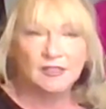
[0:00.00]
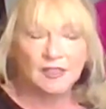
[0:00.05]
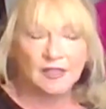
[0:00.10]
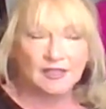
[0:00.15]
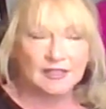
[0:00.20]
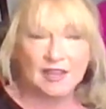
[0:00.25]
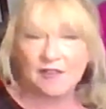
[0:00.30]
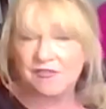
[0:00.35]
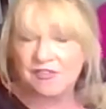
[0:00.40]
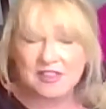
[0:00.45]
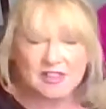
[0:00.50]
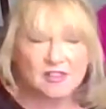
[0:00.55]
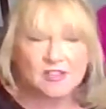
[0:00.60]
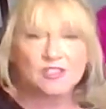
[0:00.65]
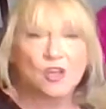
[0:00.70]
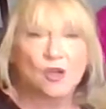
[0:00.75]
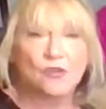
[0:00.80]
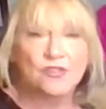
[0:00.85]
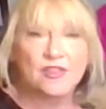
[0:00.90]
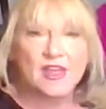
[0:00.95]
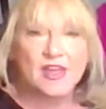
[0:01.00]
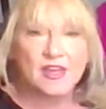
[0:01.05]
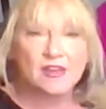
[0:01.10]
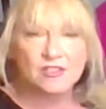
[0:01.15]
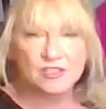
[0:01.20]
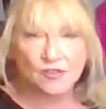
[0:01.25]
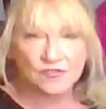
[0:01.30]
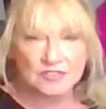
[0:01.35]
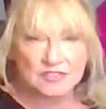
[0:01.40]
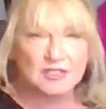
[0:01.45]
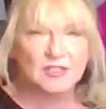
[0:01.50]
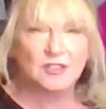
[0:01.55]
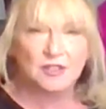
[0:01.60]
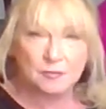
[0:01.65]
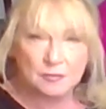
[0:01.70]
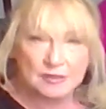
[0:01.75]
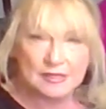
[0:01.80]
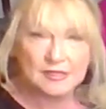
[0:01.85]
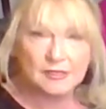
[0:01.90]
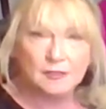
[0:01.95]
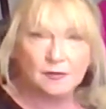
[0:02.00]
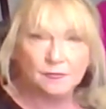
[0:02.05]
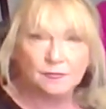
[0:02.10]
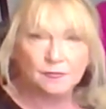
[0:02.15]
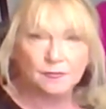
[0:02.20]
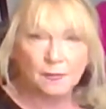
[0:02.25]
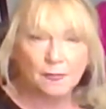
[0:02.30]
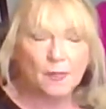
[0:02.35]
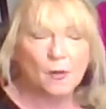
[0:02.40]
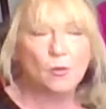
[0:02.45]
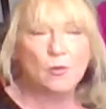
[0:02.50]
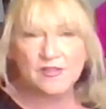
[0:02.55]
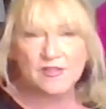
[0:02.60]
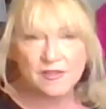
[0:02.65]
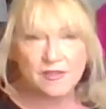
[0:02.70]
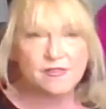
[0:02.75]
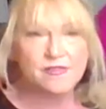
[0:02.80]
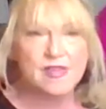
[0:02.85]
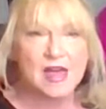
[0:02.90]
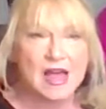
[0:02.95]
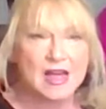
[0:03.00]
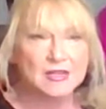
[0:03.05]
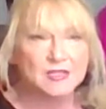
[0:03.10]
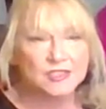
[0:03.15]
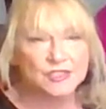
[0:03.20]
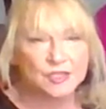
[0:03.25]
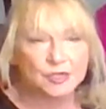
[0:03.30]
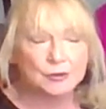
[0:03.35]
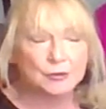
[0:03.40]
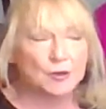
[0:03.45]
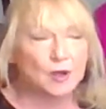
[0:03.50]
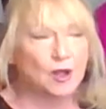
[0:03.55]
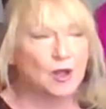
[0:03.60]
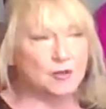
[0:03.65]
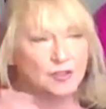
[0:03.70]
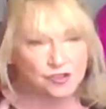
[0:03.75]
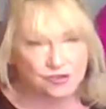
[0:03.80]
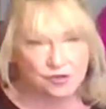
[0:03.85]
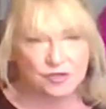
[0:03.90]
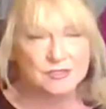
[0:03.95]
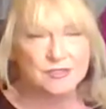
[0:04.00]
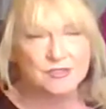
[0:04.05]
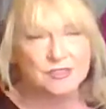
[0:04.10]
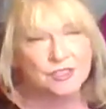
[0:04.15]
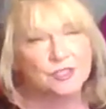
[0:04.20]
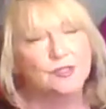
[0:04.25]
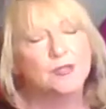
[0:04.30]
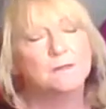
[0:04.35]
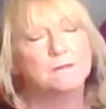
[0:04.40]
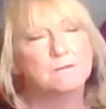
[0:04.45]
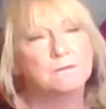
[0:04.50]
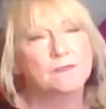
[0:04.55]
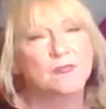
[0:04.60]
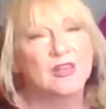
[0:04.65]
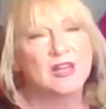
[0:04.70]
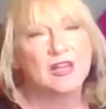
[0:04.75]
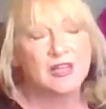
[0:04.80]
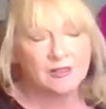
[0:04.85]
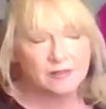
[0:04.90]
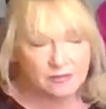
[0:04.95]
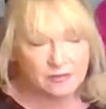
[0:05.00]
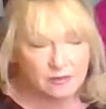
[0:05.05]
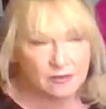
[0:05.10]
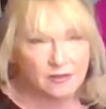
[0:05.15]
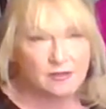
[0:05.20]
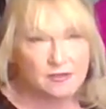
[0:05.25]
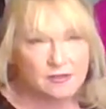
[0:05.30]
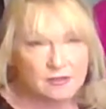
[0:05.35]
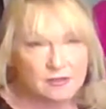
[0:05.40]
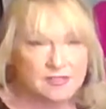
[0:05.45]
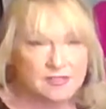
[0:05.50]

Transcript: everything that's on there is obviously going to be within that. So I trust in the